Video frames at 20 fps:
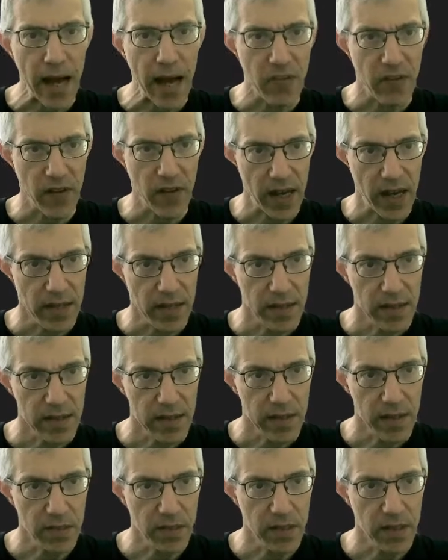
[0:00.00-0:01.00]
I've
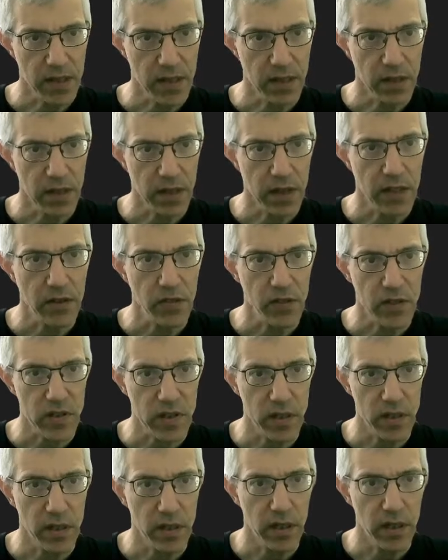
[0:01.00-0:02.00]
added something
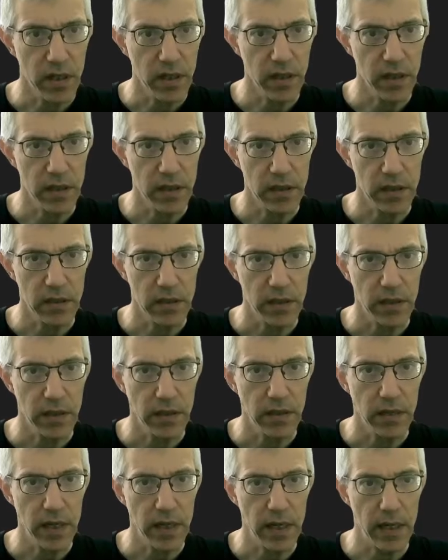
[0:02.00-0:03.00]
interesting here
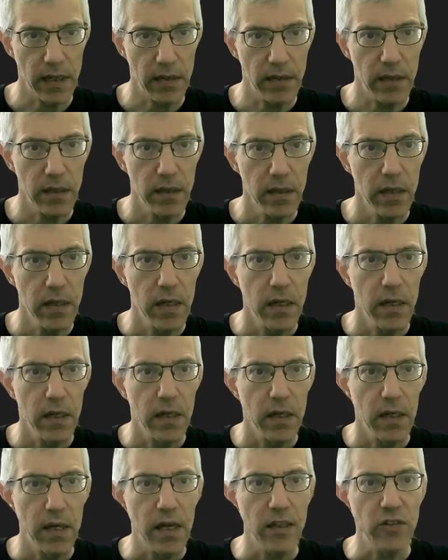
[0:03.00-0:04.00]
in the head,
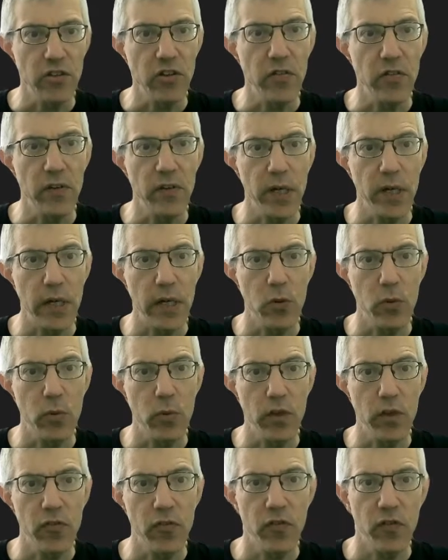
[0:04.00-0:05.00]
HTTP
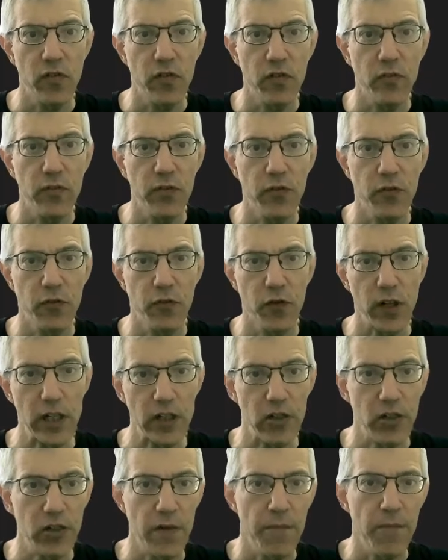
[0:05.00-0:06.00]
equiv
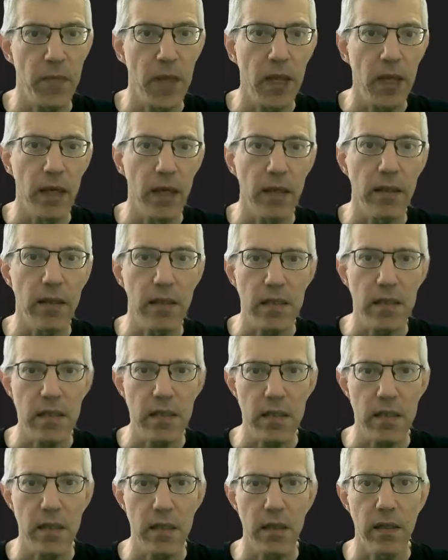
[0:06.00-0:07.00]
refresh.
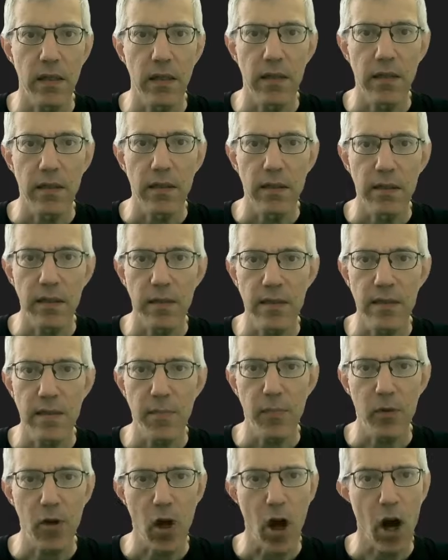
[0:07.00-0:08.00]
This
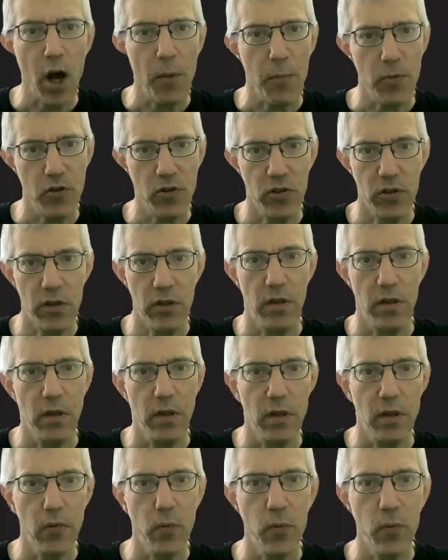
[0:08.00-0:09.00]
simple option
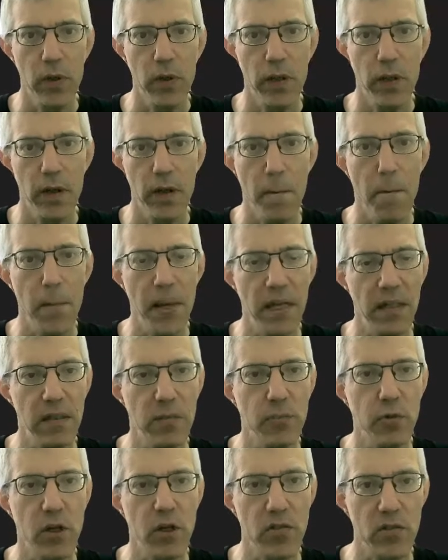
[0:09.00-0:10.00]
will
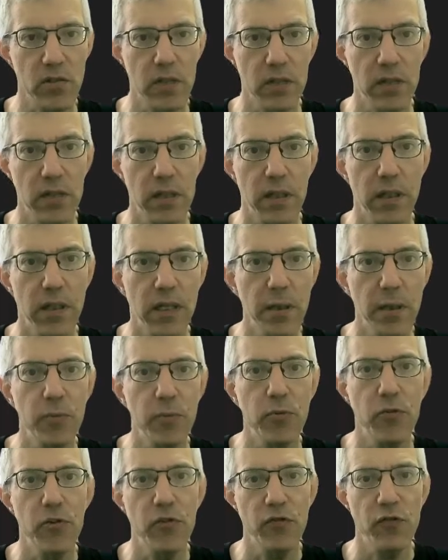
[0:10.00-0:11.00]
make the browser
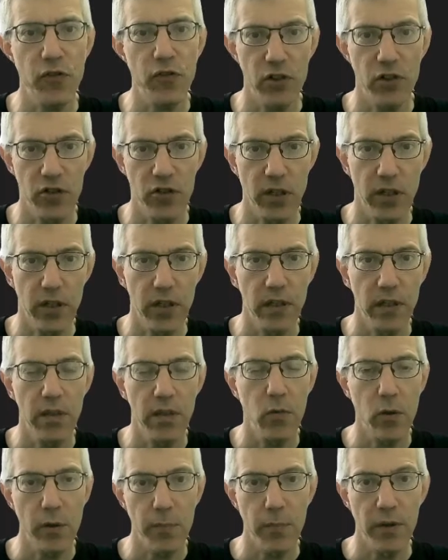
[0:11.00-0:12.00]
keep refreshing
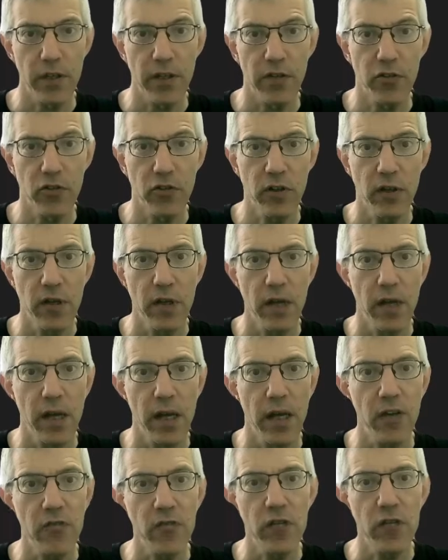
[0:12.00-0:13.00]
the web page
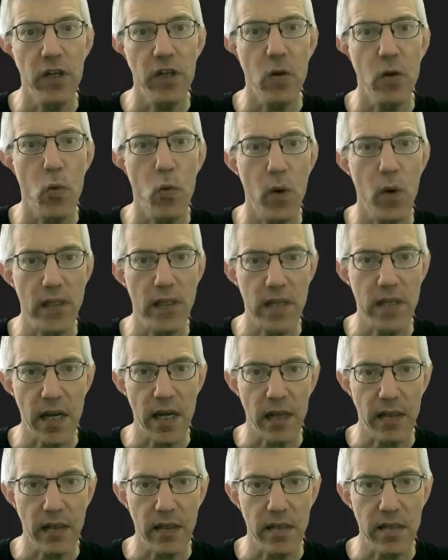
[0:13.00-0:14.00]
every 1
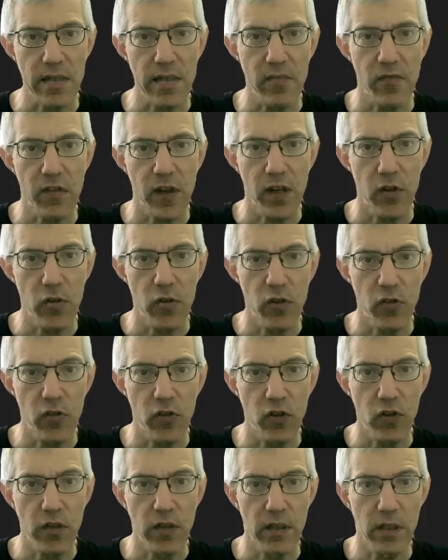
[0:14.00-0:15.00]
second. That's the value
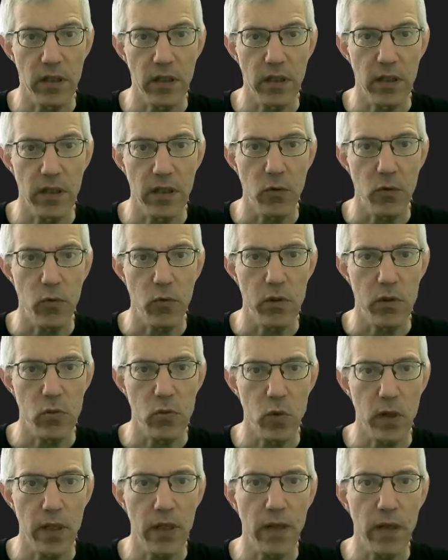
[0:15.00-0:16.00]
of content
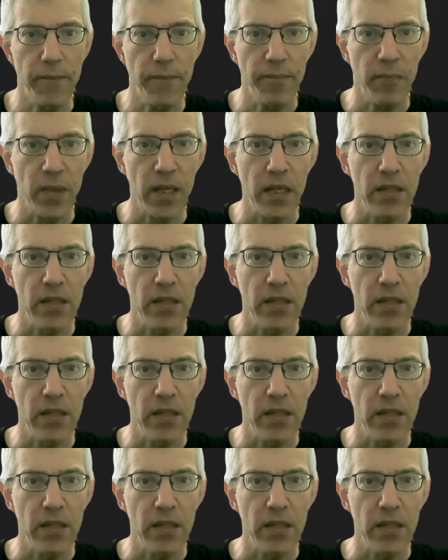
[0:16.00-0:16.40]
equals 1.